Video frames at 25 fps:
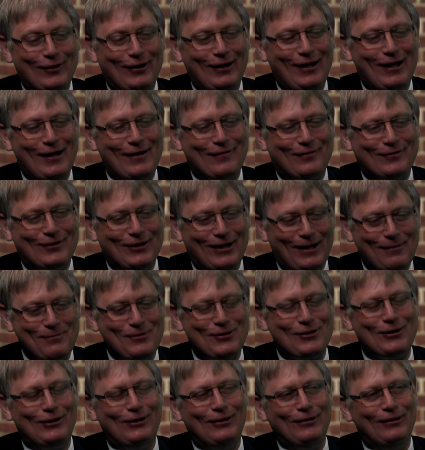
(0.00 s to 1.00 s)
her left.
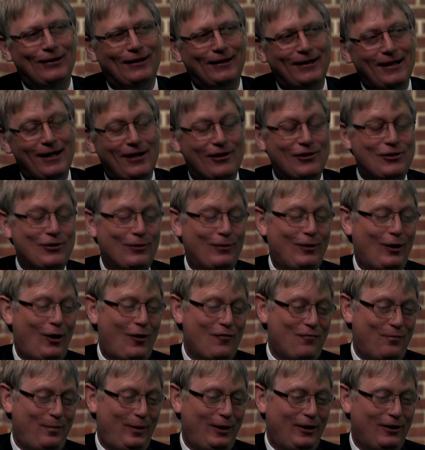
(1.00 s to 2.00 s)
Absolutely, yeah.
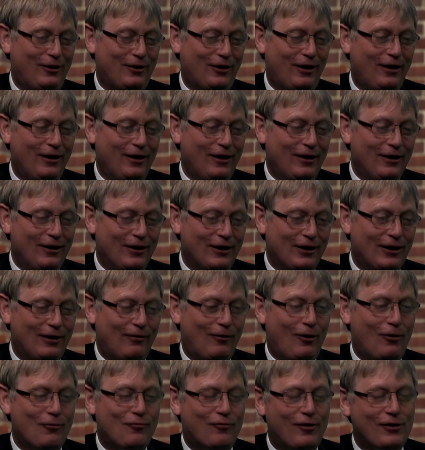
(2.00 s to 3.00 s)
2.5
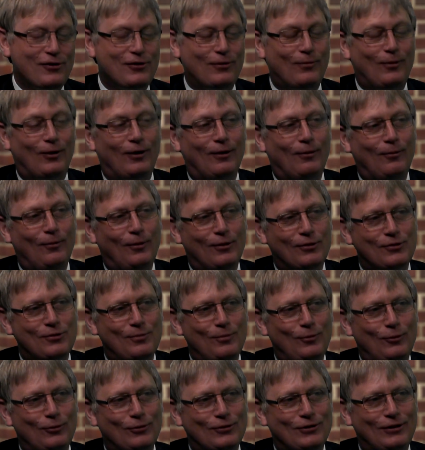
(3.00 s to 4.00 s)
billion-year-old reservoir. What's
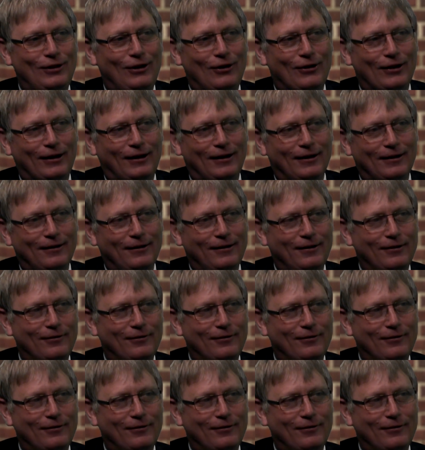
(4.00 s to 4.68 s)
more to like, eh?